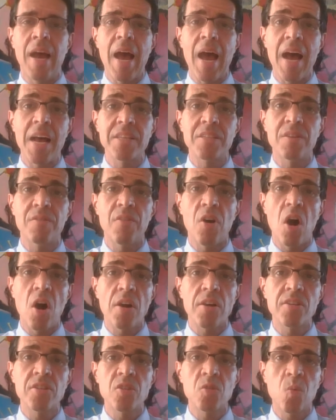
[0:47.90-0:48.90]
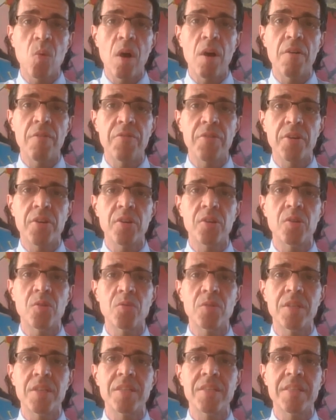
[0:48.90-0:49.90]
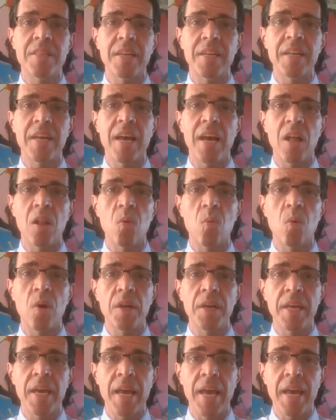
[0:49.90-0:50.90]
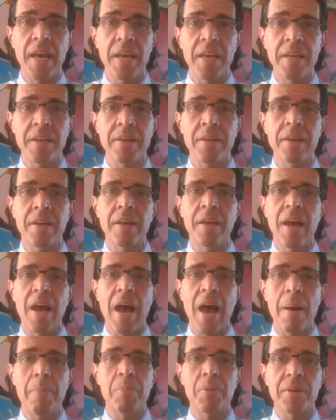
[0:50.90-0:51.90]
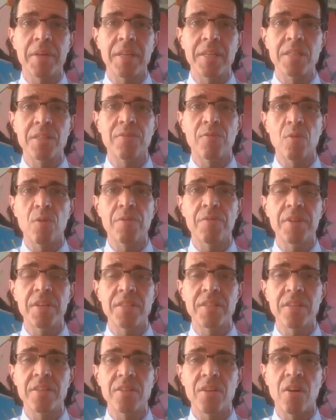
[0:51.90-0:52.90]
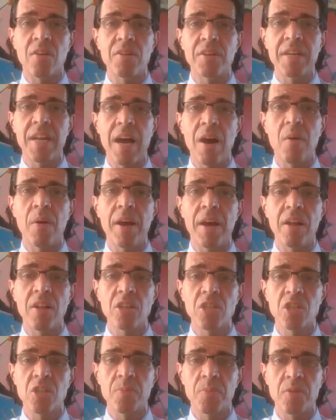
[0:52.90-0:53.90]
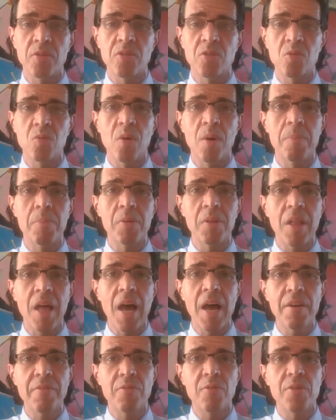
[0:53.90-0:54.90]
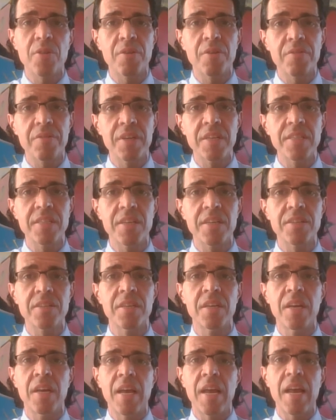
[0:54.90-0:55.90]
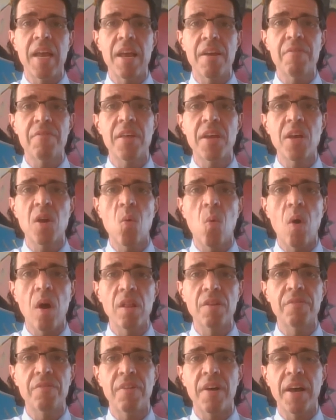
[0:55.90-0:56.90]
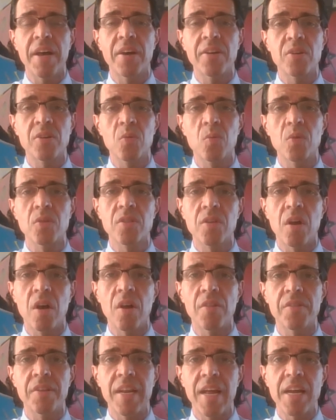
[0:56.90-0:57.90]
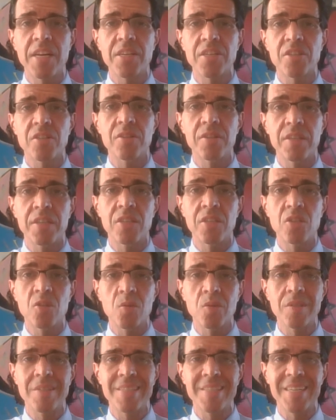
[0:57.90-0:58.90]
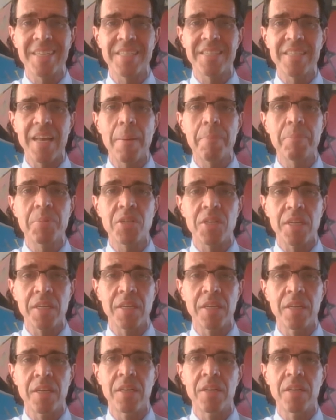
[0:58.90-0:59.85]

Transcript: As of August 12th, the good news is that L1A applicants for visas are now eligible to apply for their visas if they qualify under what's called the national interest exception.